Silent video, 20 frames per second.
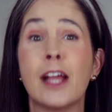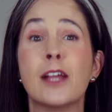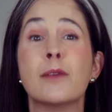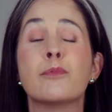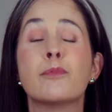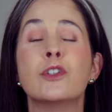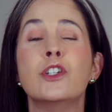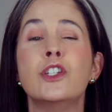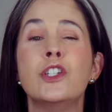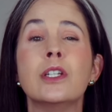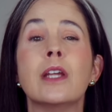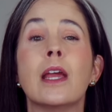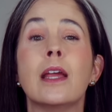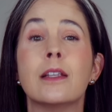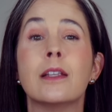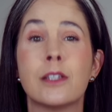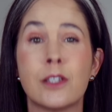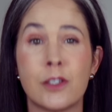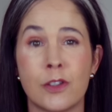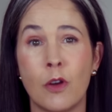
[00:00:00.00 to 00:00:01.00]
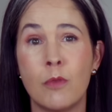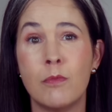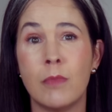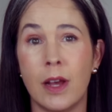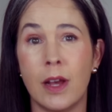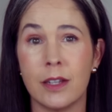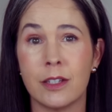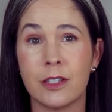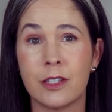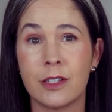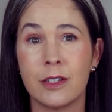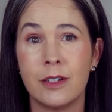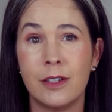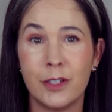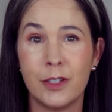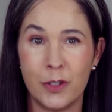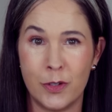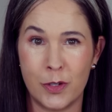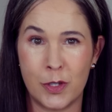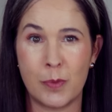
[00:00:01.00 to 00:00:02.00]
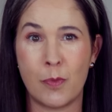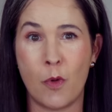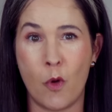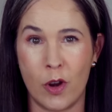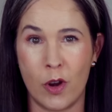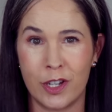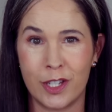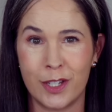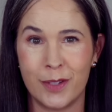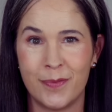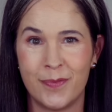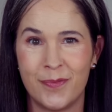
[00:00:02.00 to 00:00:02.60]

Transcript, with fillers: appreciate so much your support.